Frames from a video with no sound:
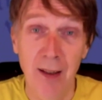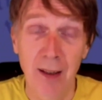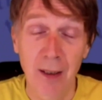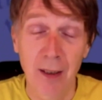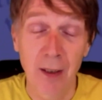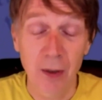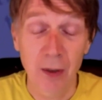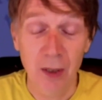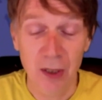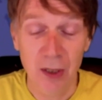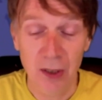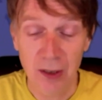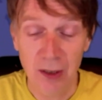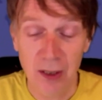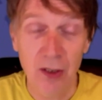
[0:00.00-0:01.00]
You know,
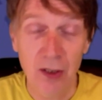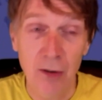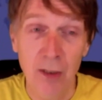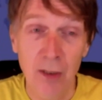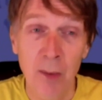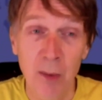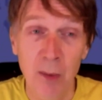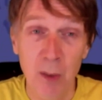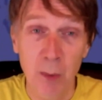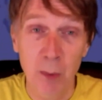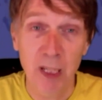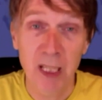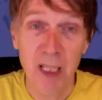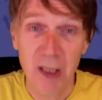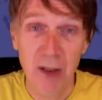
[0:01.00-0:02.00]
this dream is
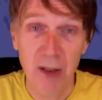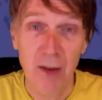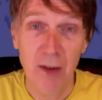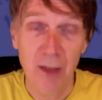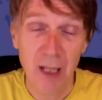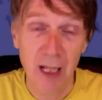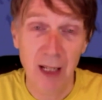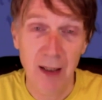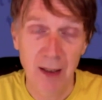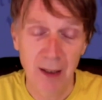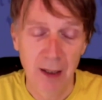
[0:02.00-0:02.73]
based on death.